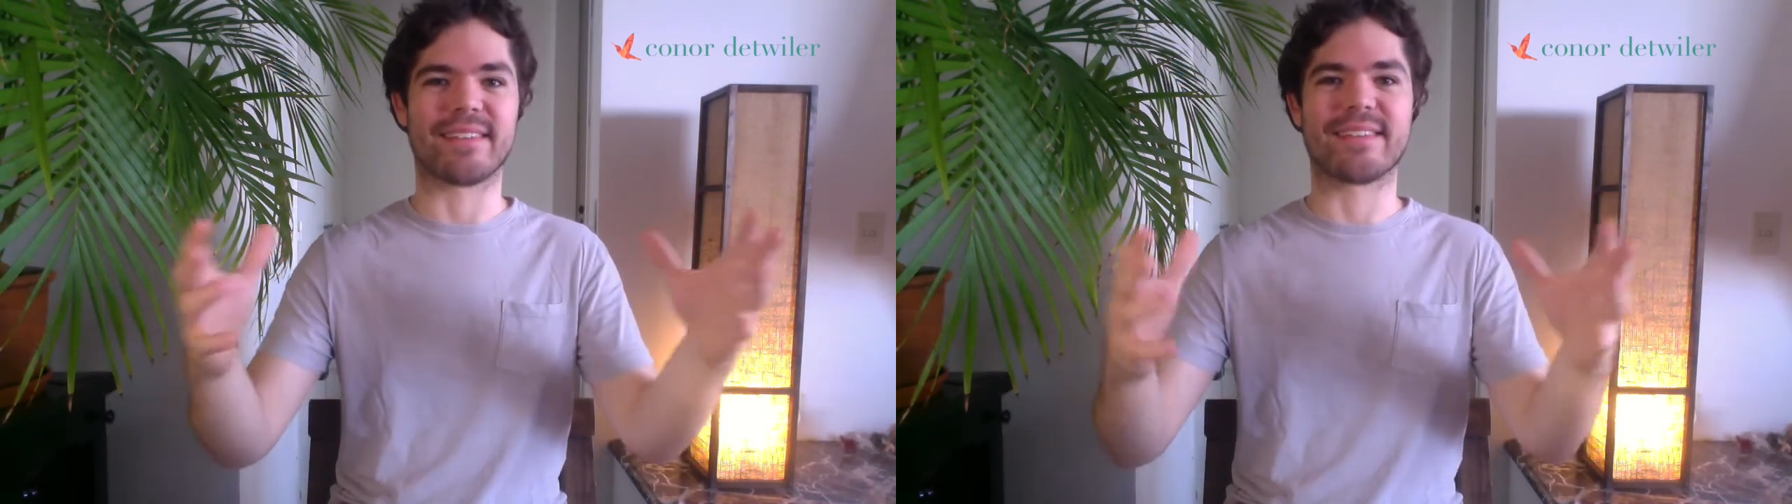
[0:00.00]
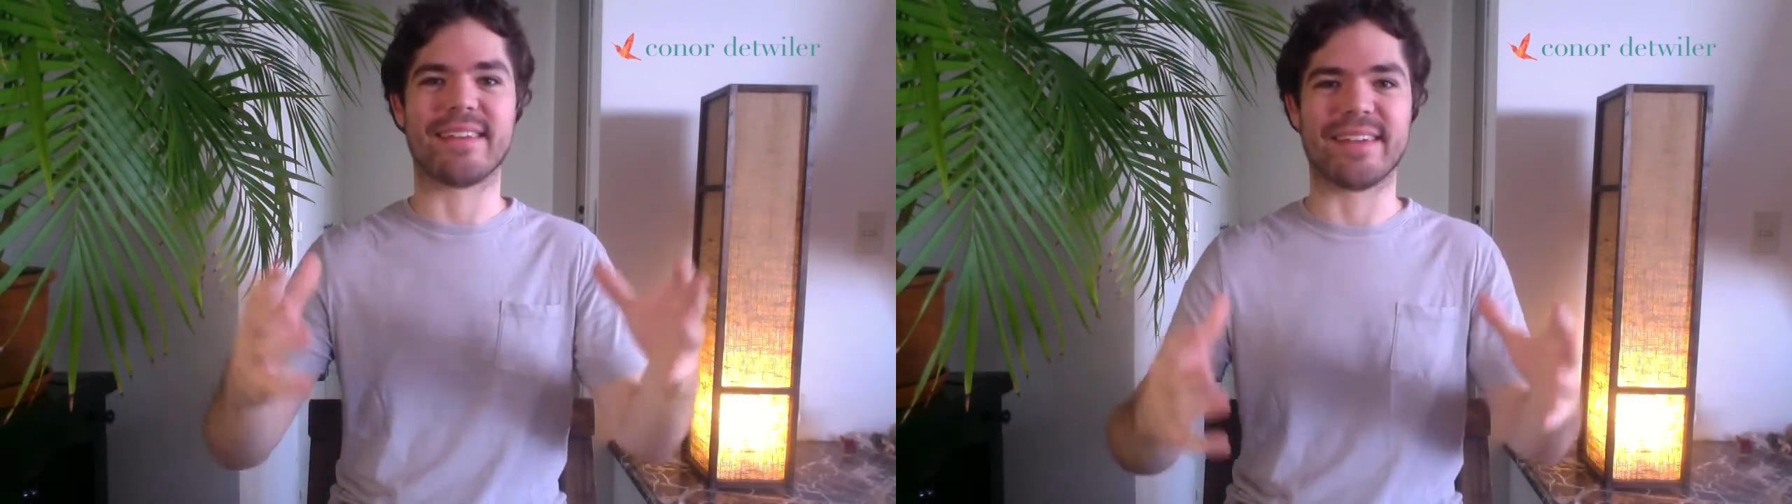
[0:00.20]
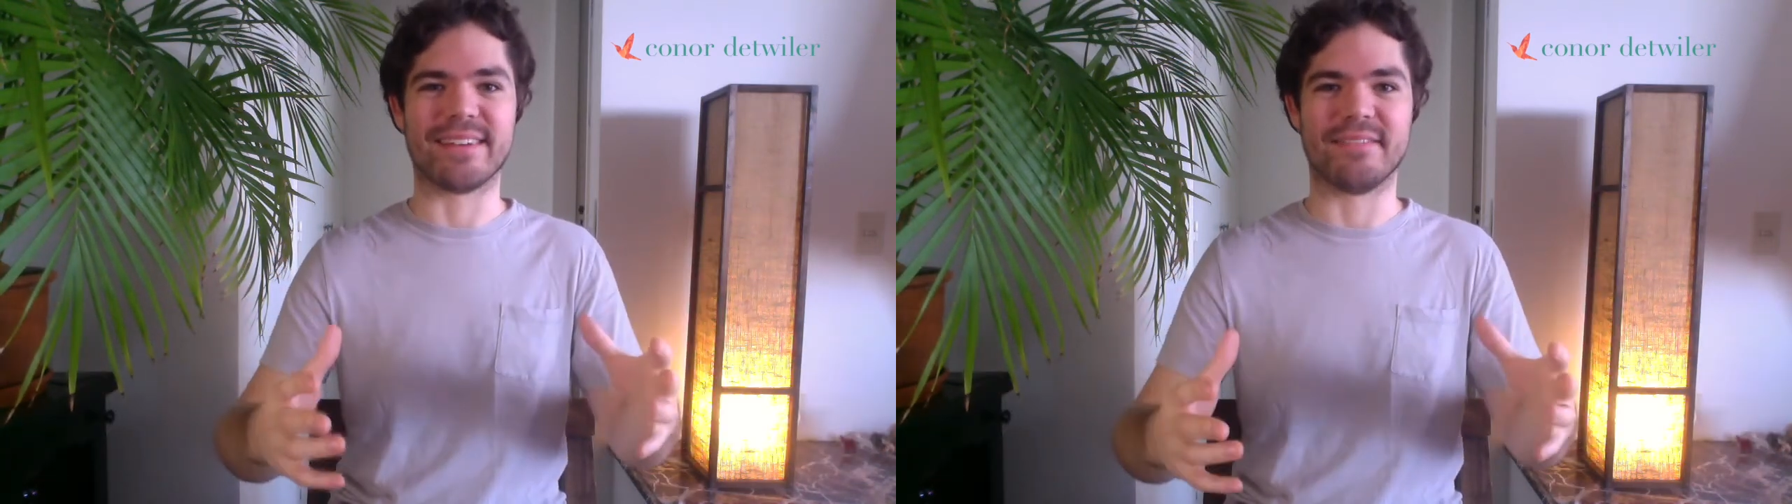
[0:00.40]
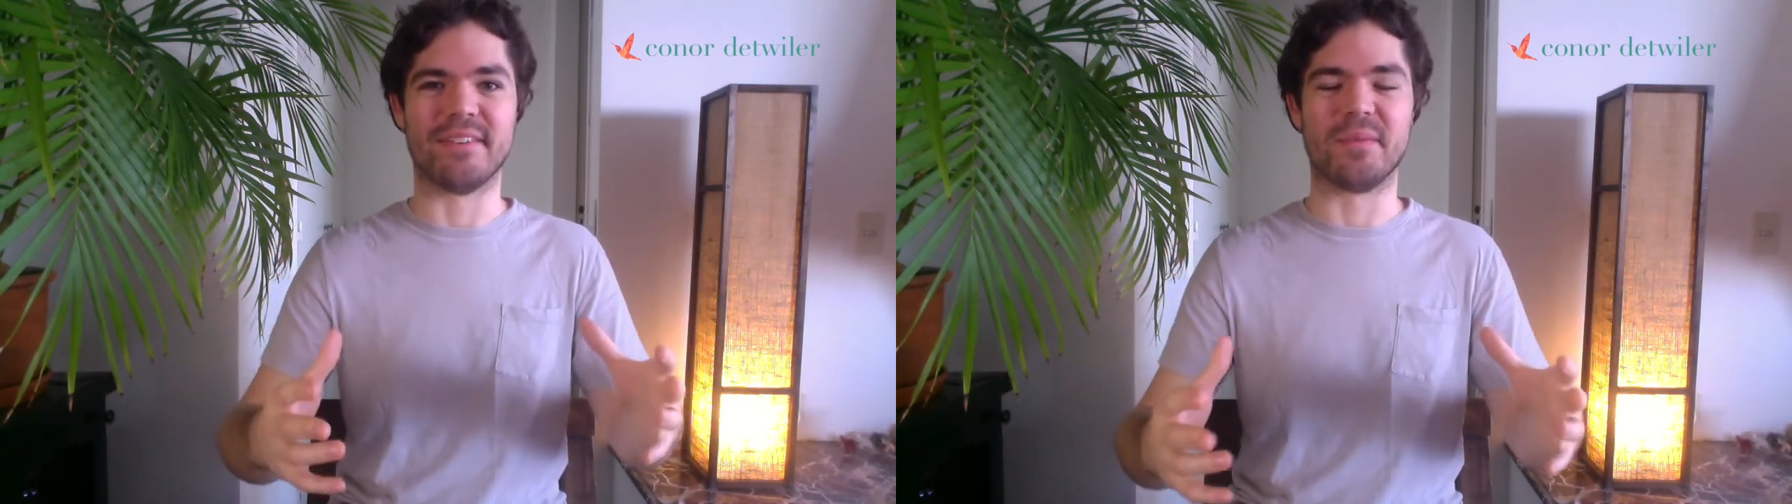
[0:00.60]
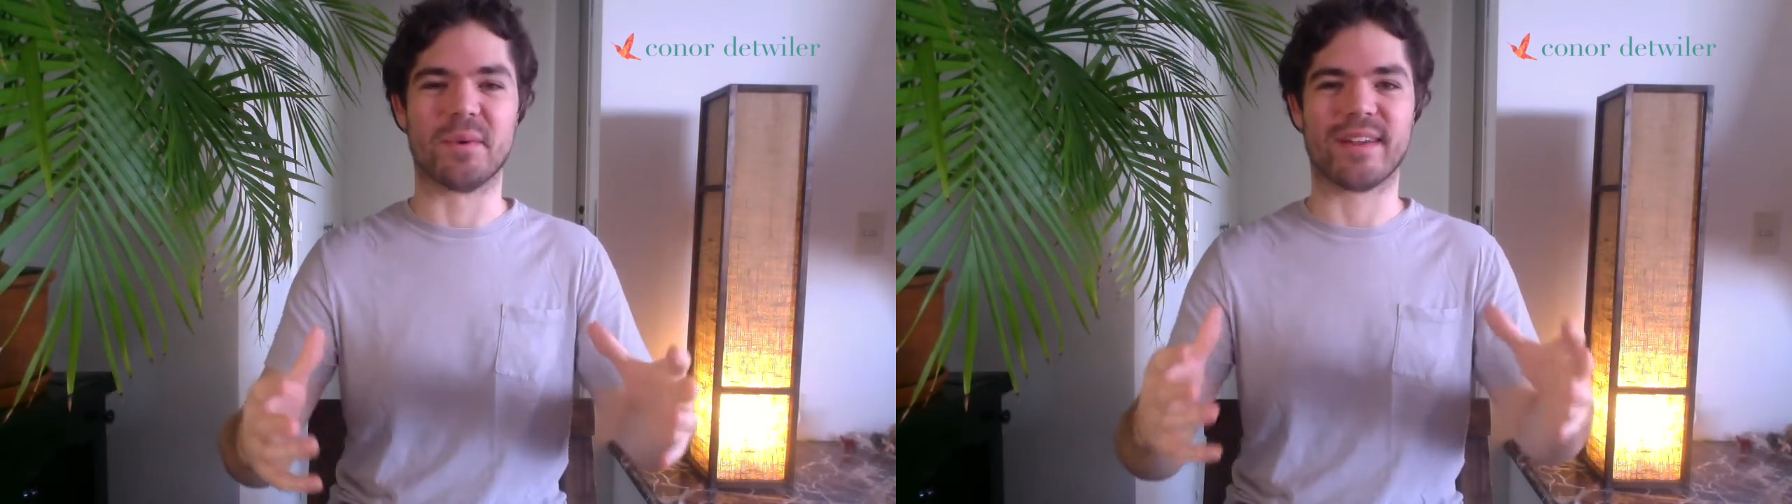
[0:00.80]
state of
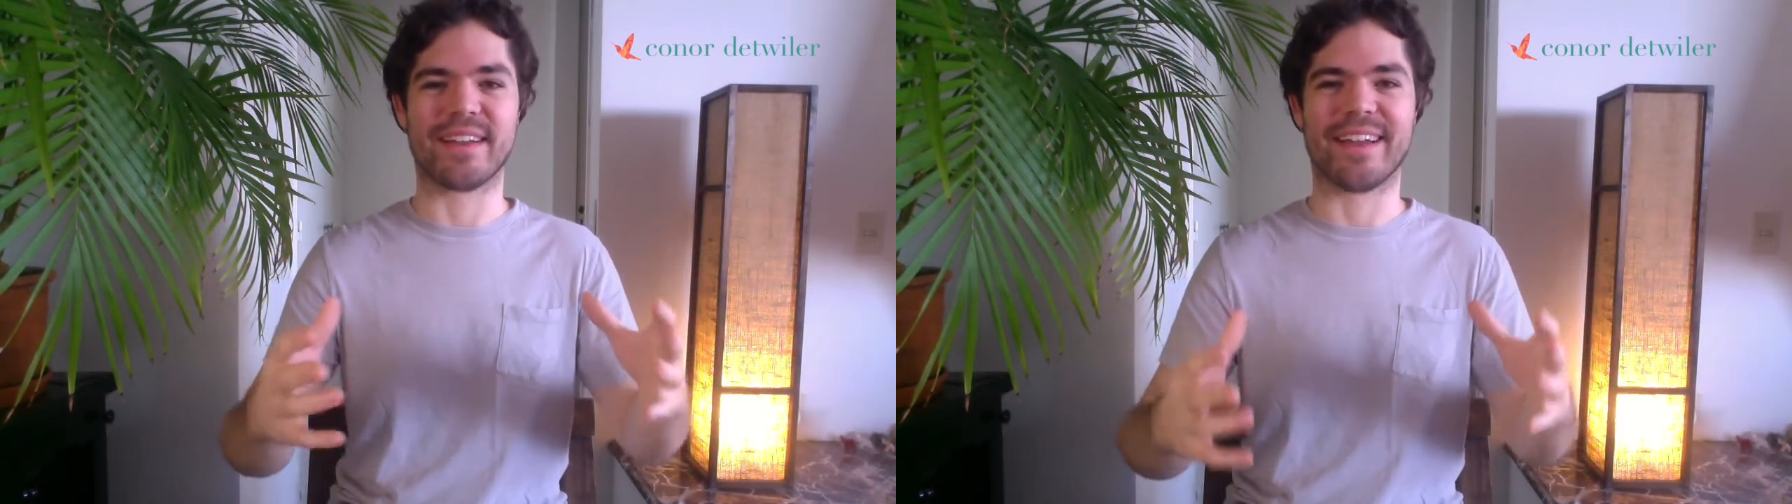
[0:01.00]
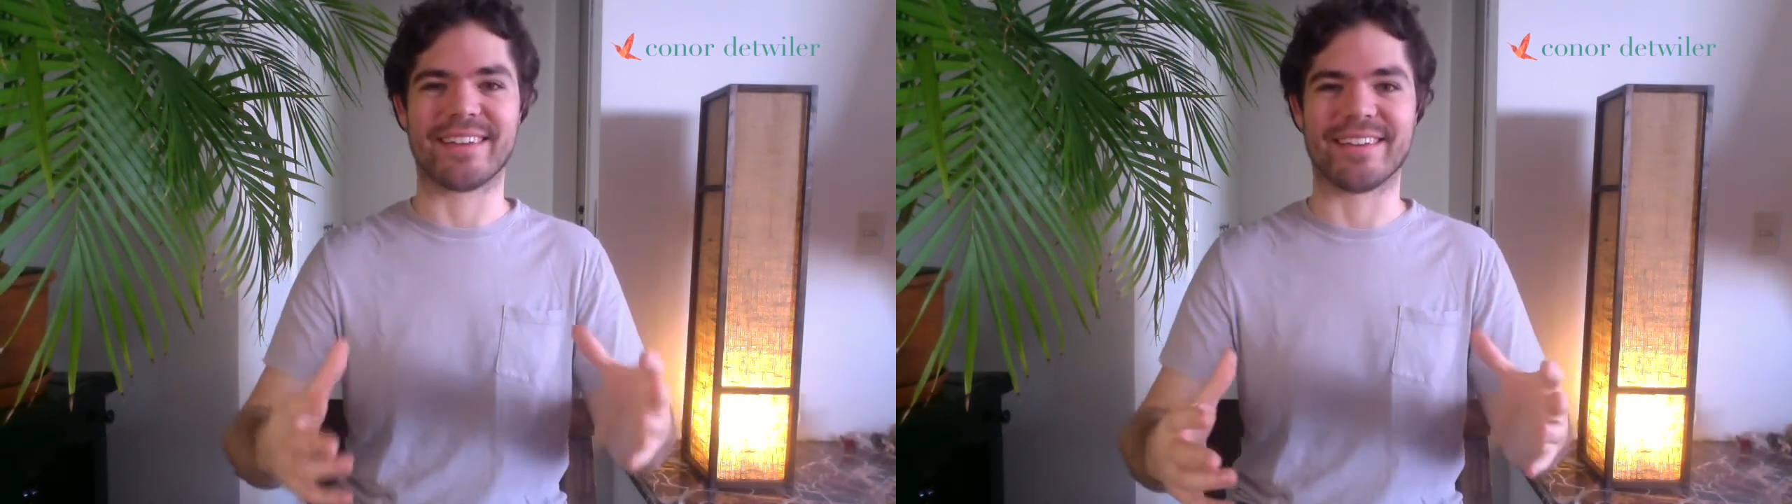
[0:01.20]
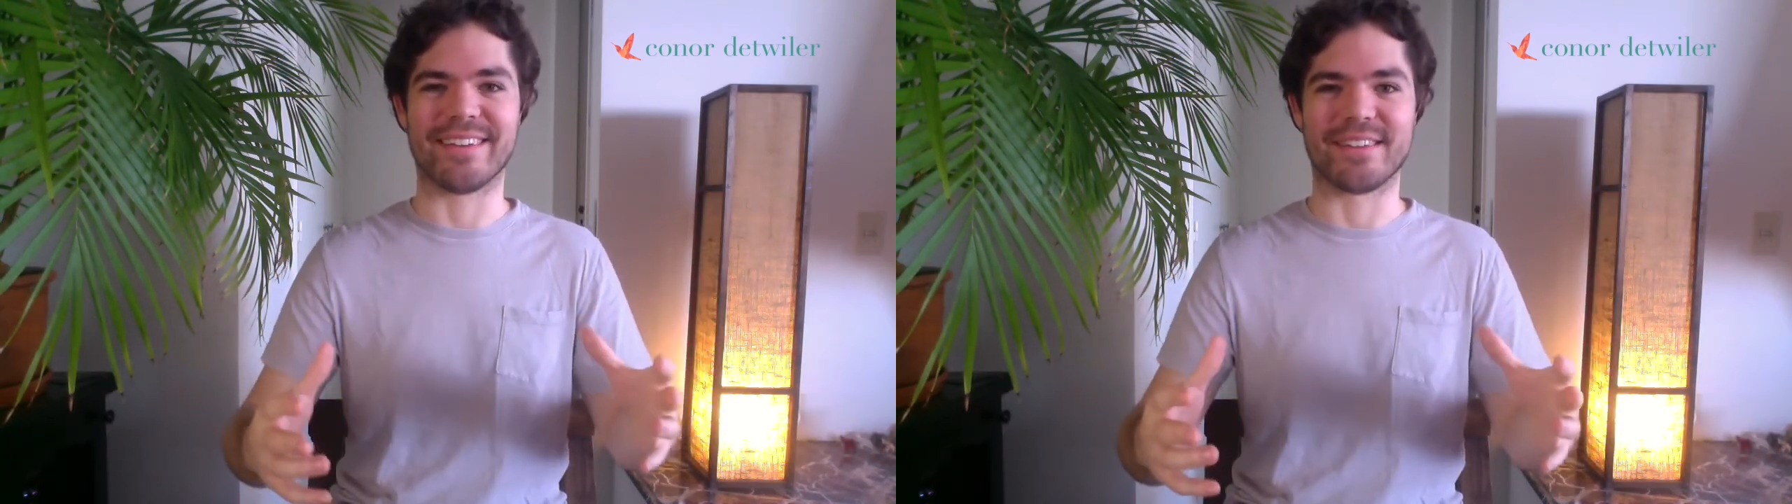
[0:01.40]
inward connectedness.